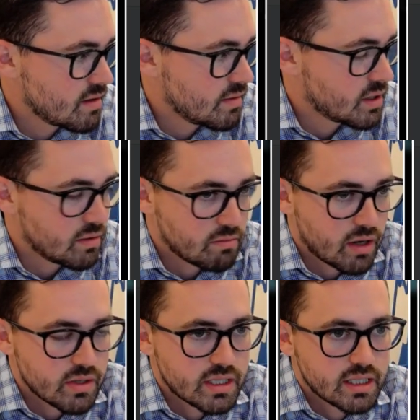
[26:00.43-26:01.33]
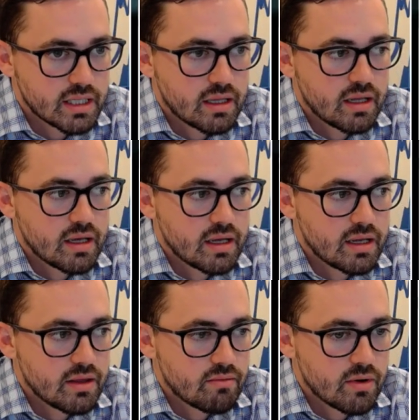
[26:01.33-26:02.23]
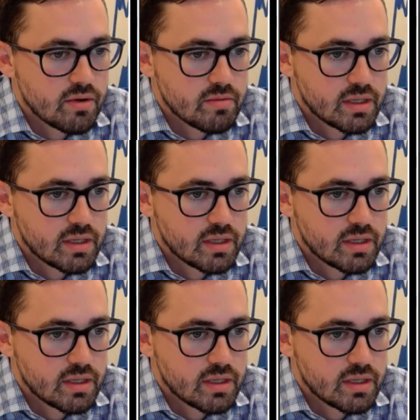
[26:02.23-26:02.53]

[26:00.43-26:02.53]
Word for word: we couldn't post this in the, in the room,